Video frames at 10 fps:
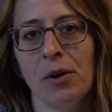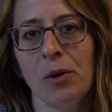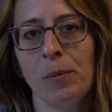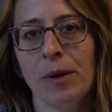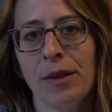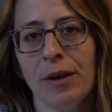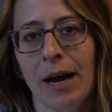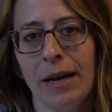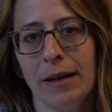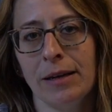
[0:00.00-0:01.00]
hope
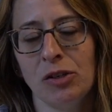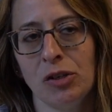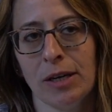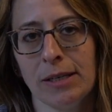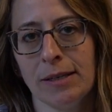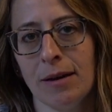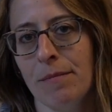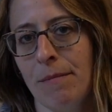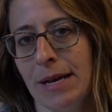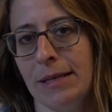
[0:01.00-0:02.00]
that it is just a
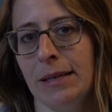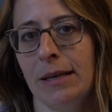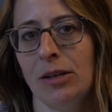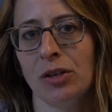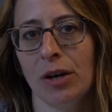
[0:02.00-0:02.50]
message